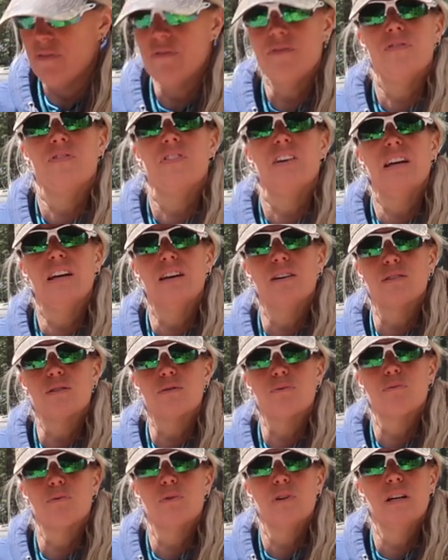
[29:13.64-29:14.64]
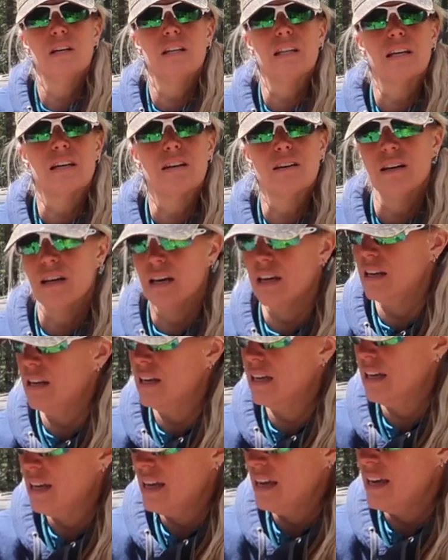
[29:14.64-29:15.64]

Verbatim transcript: it feels really good.